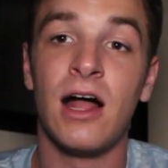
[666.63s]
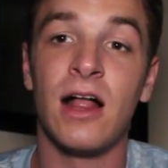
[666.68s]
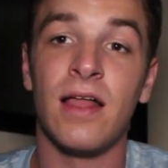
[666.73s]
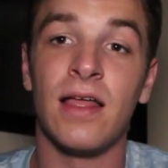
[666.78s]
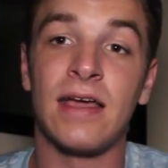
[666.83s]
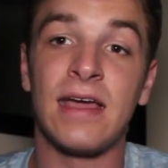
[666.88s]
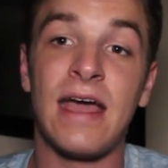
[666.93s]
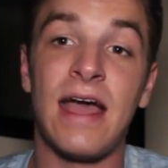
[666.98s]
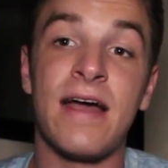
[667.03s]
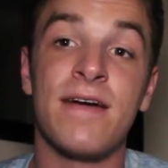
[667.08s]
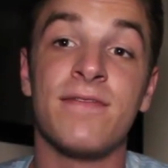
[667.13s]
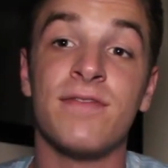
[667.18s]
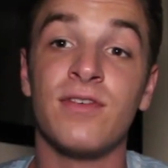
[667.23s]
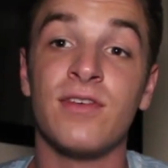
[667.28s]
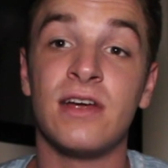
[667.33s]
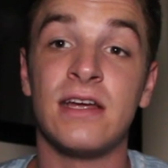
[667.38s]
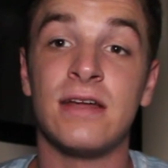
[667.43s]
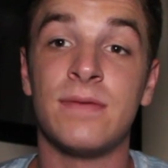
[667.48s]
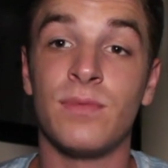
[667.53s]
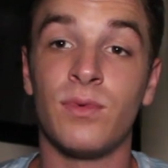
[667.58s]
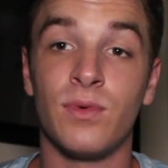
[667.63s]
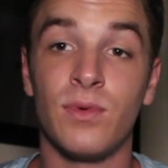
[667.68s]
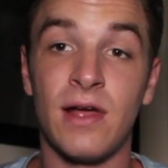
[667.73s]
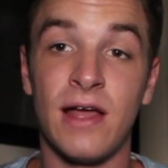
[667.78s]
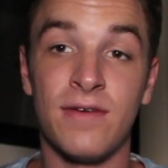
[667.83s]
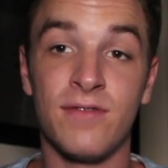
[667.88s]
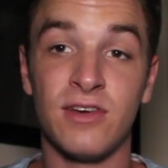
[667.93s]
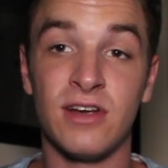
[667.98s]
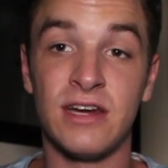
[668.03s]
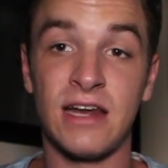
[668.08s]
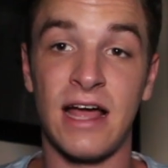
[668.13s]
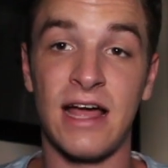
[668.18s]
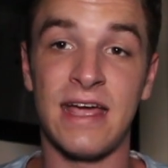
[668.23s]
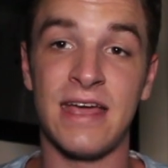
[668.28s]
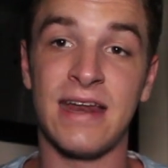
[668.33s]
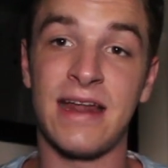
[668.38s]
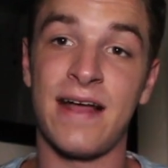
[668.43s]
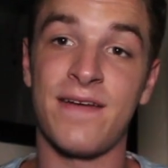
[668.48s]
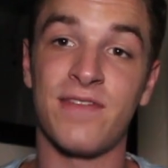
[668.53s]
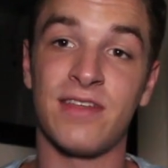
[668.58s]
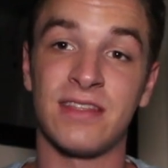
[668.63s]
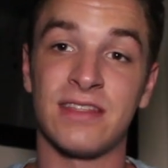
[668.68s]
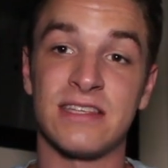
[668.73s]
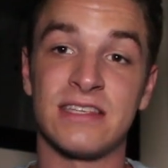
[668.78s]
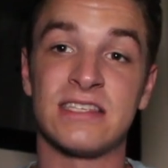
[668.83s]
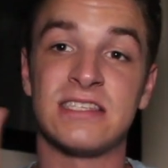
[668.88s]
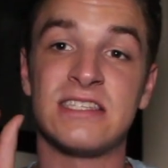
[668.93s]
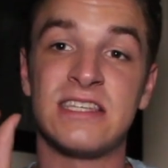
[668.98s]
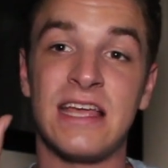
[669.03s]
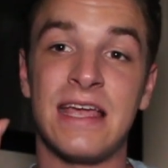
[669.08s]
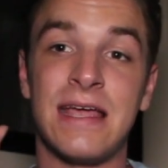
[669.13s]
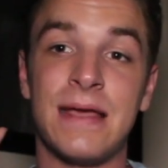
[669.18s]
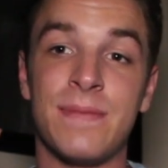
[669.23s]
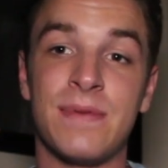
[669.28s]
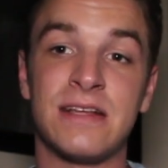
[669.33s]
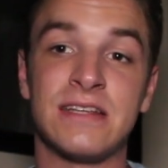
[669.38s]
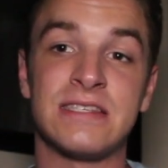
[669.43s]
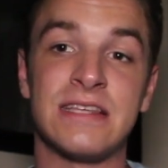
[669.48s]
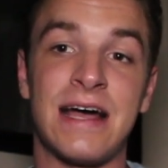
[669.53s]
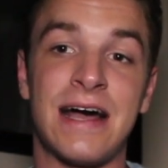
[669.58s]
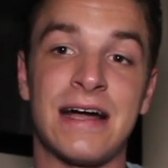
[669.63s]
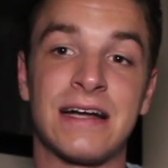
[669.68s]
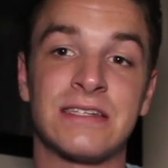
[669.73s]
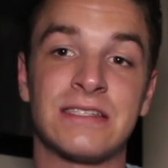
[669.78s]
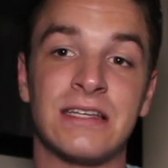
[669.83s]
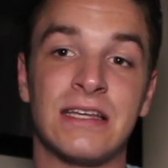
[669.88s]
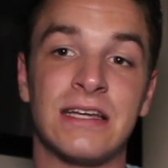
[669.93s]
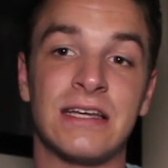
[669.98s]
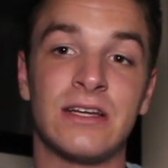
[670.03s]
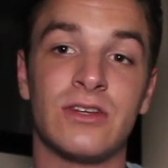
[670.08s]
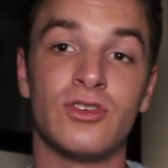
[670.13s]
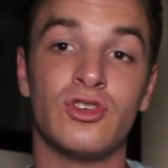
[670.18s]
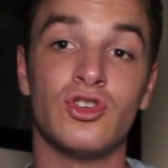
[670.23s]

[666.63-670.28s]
like every night and have like the same exact like